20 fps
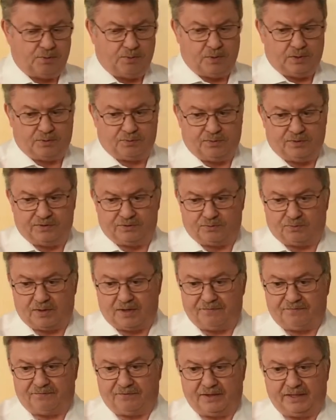which was
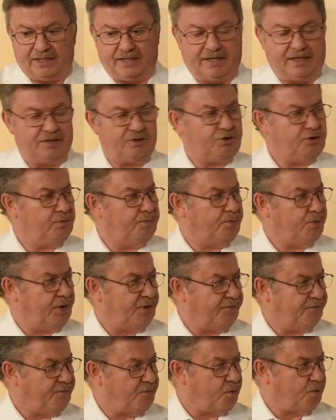roughly
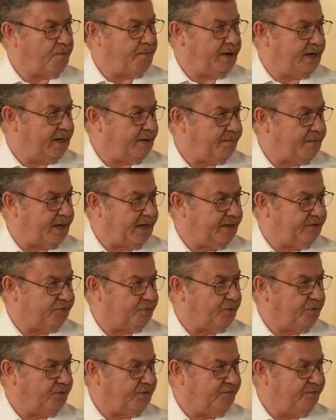2.4
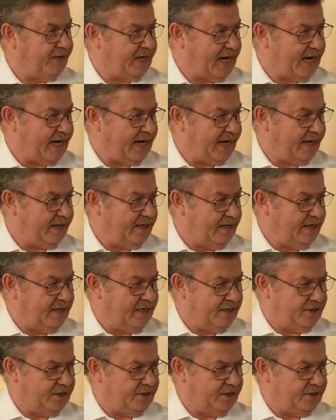megabytes worth of data,